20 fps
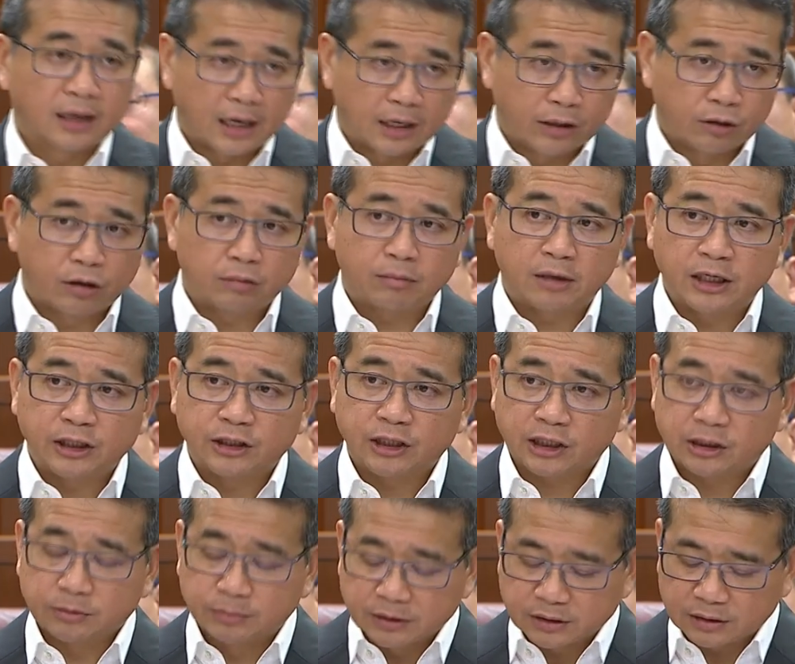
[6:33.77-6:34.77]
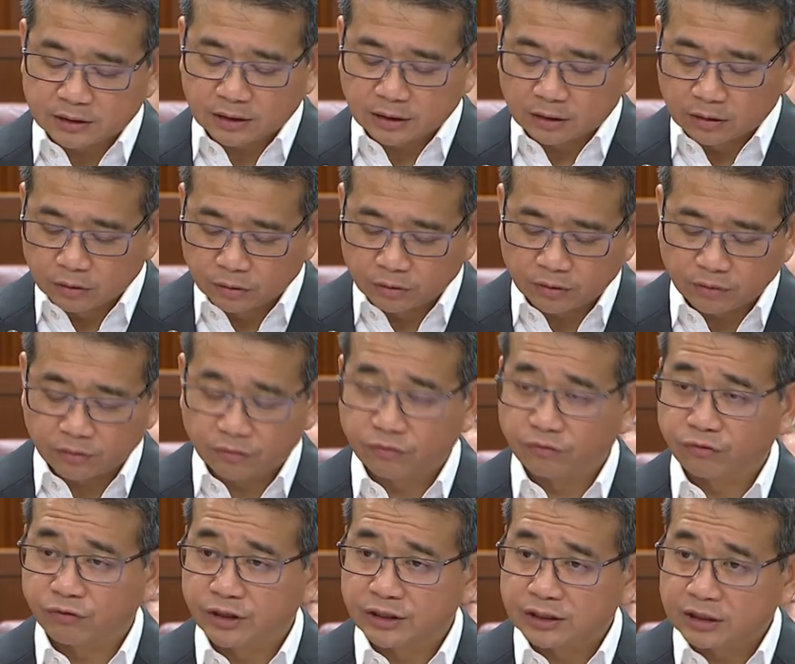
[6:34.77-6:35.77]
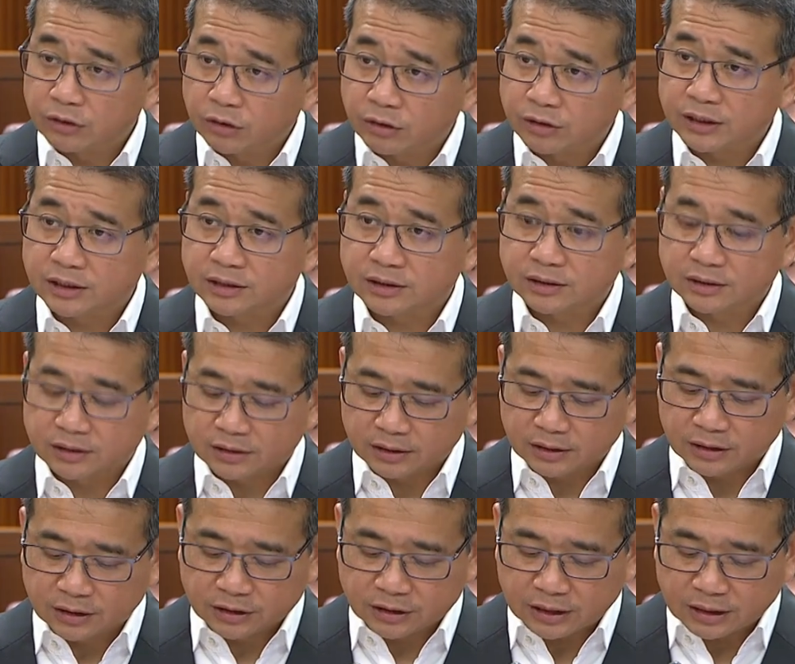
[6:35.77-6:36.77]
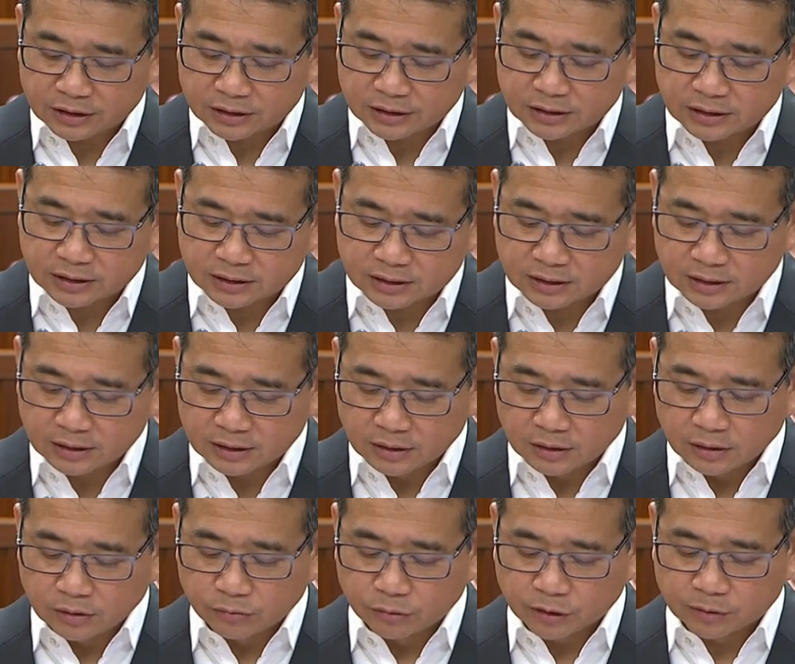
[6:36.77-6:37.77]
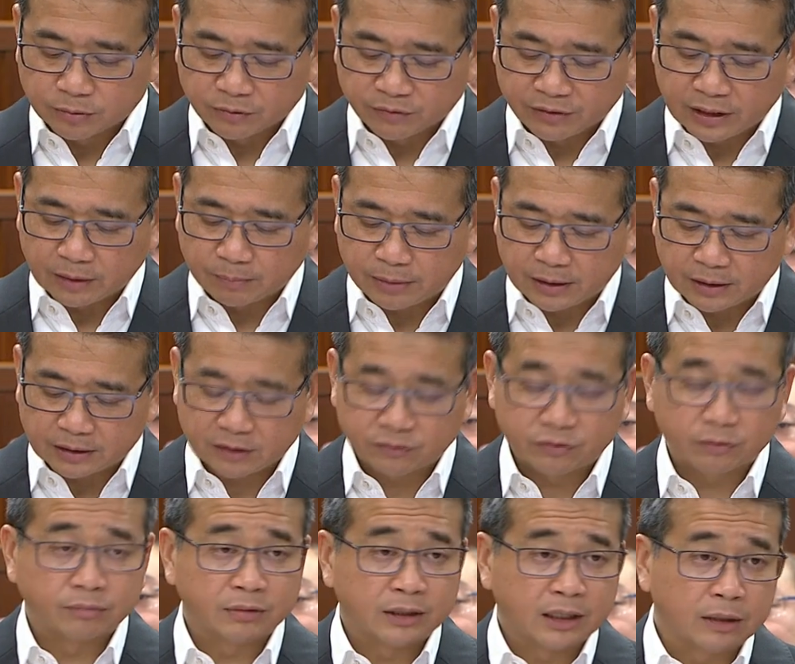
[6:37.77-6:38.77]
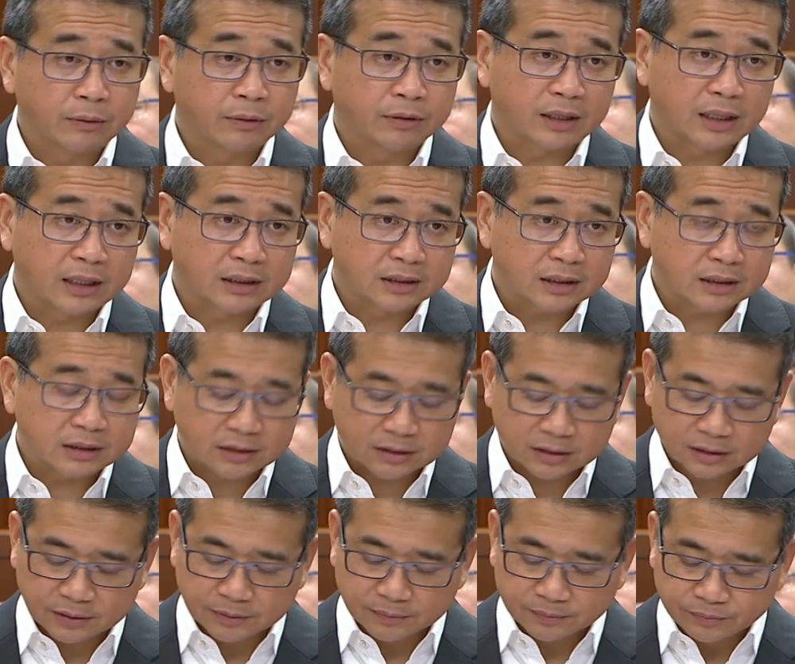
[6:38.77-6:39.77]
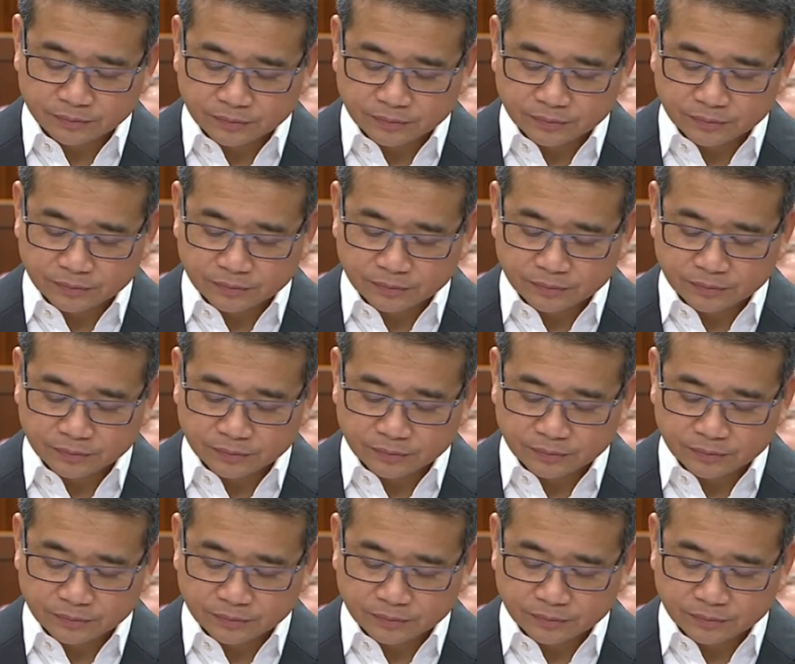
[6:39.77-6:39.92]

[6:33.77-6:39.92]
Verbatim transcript: And non-money judgments include freezing orders, injunctions, which prevent a party from dealing with assets,